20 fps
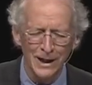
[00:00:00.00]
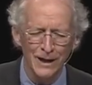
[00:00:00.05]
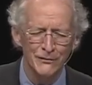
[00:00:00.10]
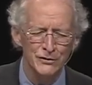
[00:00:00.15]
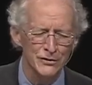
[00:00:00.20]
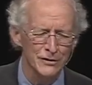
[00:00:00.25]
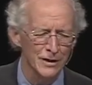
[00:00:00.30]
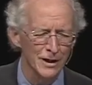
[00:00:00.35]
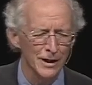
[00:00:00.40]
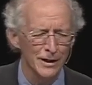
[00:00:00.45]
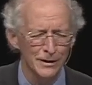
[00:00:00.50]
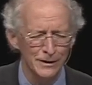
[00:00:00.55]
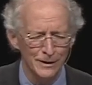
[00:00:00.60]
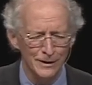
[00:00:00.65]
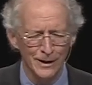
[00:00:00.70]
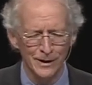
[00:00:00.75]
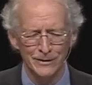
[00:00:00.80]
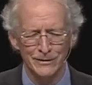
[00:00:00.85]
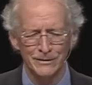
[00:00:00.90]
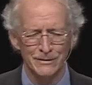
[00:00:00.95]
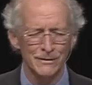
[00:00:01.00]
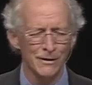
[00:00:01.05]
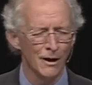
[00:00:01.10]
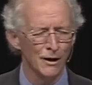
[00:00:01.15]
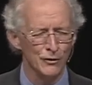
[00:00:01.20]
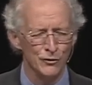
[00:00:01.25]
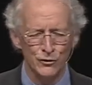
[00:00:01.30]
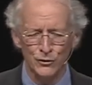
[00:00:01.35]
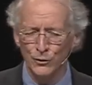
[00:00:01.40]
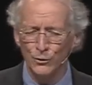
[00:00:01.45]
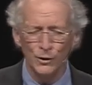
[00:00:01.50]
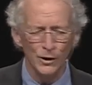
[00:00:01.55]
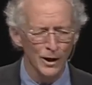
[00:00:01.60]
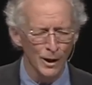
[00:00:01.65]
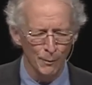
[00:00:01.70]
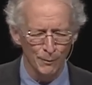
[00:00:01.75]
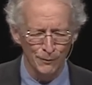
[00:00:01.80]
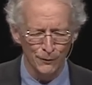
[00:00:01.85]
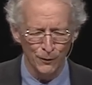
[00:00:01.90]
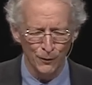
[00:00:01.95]
I've said that's not true or
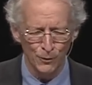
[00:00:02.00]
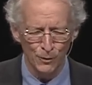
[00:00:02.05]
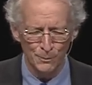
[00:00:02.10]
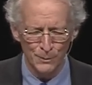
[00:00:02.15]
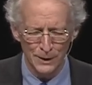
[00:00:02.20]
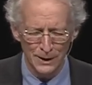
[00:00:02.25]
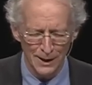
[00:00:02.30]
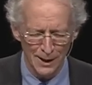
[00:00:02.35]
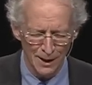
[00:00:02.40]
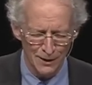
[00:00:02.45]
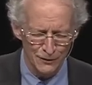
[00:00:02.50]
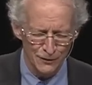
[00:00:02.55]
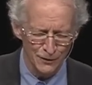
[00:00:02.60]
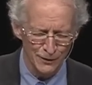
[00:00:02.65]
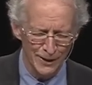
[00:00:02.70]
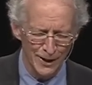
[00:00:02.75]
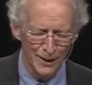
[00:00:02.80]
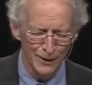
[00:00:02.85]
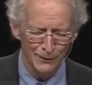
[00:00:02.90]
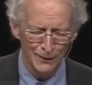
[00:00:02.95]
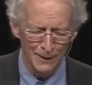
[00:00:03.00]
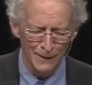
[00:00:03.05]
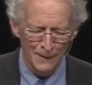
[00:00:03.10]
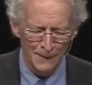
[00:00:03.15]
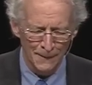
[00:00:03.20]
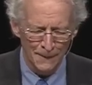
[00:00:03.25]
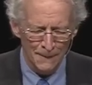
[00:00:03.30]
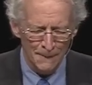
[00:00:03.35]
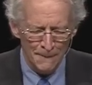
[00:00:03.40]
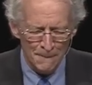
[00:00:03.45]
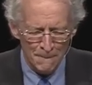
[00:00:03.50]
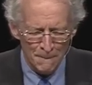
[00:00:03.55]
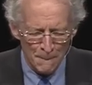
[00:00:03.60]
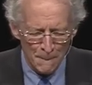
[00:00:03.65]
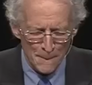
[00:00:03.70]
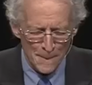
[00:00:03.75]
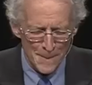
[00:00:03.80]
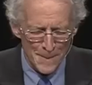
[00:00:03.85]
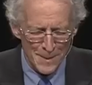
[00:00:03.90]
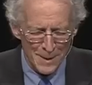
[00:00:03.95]
helpful would be canceled out.
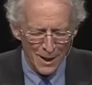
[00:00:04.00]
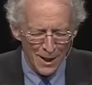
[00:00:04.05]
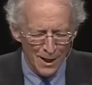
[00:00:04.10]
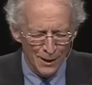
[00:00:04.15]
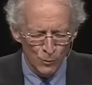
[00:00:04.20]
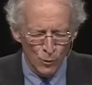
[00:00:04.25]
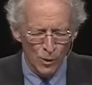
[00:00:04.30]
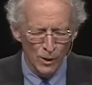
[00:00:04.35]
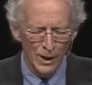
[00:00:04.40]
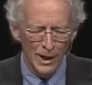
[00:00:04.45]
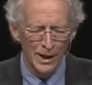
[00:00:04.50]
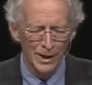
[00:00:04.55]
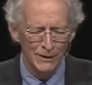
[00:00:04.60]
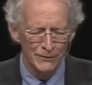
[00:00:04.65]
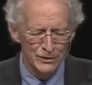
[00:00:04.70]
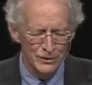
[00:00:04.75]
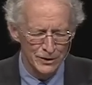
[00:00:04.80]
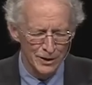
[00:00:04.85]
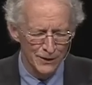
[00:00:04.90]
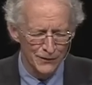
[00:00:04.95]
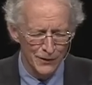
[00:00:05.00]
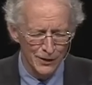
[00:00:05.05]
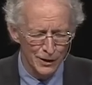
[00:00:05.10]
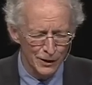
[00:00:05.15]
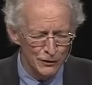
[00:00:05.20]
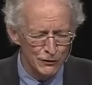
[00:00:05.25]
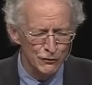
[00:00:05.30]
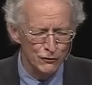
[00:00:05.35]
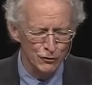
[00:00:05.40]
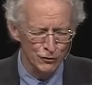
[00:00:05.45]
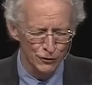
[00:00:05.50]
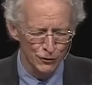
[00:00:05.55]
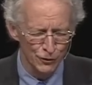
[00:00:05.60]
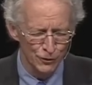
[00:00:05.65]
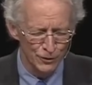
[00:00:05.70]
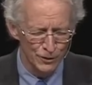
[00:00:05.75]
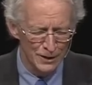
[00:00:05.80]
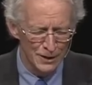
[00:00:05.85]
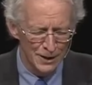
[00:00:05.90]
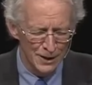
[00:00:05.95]
And what I have said that is
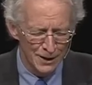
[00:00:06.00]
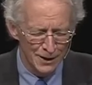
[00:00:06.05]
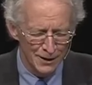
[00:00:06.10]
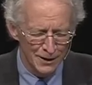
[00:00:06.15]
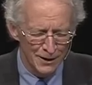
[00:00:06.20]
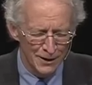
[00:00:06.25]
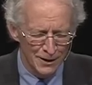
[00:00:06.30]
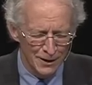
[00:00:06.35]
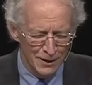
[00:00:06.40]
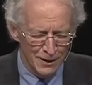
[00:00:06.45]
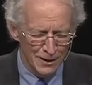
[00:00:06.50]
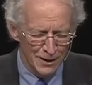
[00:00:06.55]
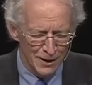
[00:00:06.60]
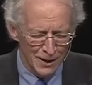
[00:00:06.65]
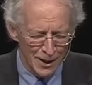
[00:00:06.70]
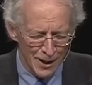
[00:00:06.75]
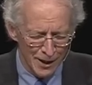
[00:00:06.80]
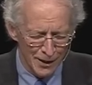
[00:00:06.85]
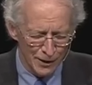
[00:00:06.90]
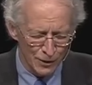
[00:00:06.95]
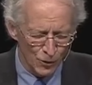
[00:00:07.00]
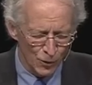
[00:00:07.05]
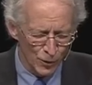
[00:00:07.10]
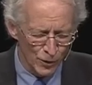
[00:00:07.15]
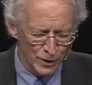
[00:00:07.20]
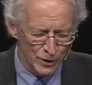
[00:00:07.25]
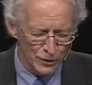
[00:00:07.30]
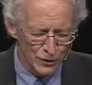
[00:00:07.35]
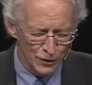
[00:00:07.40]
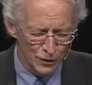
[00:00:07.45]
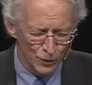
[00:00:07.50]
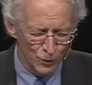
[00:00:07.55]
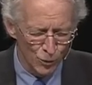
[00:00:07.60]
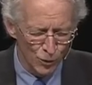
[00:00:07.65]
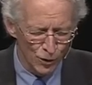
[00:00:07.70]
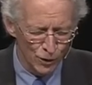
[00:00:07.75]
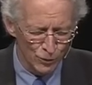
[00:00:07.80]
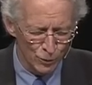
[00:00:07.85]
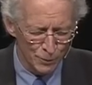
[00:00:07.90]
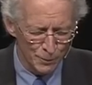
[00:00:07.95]
true and according to your
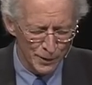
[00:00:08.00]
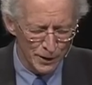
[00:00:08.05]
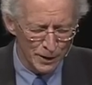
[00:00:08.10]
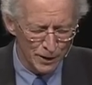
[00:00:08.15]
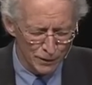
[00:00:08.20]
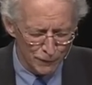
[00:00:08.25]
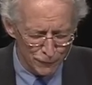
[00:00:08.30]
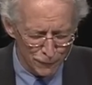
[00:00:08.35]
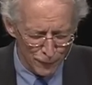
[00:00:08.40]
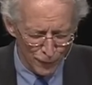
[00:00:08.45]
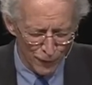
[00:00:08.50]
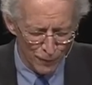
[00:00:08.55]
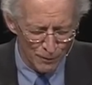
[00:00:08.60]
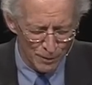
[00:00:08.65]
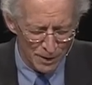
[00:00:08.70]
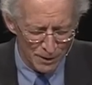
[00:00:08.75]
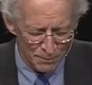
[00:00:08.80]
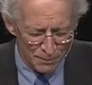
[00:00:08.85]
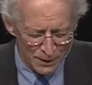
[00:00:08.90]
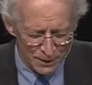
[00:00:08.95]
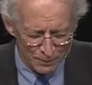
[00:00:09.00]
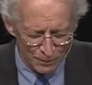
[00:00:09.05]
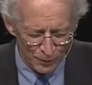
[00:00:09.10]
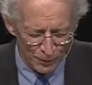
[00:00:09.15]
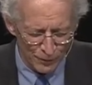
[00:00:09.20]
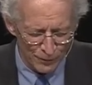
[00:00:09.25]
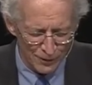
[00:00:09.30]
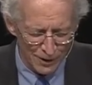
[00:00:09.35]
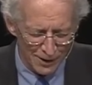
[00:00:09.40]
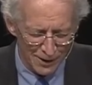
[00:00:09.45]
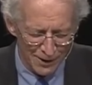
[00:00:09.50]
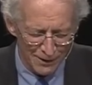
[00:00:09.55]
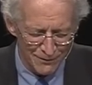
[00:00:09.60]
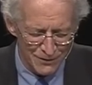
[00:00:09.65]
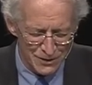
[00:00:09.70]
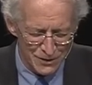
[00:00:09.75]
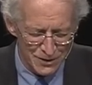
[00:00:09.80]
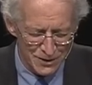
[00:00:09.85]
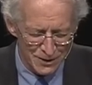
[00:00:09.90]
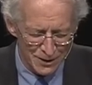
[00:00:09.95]
word would be confirmed in people's
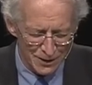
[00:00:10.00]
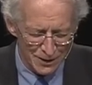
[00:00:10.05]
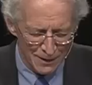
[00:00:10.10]
lives.